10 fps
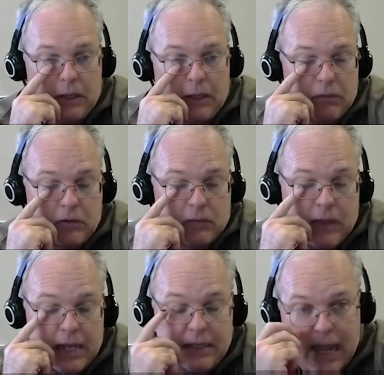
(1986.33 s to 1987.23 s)
even just
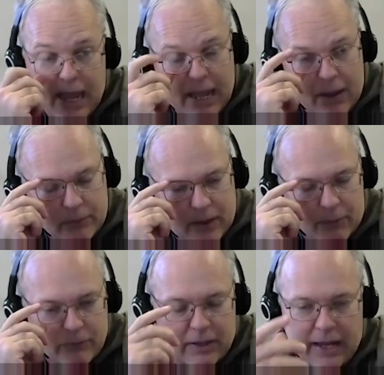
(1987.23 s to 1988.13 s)
that day, I
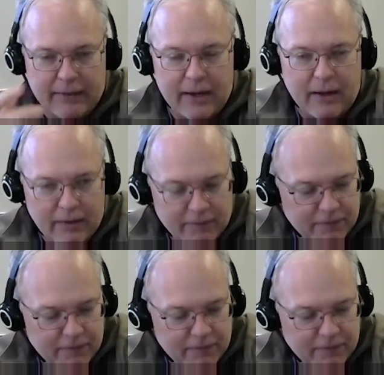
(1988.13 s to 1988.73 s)
was like saying,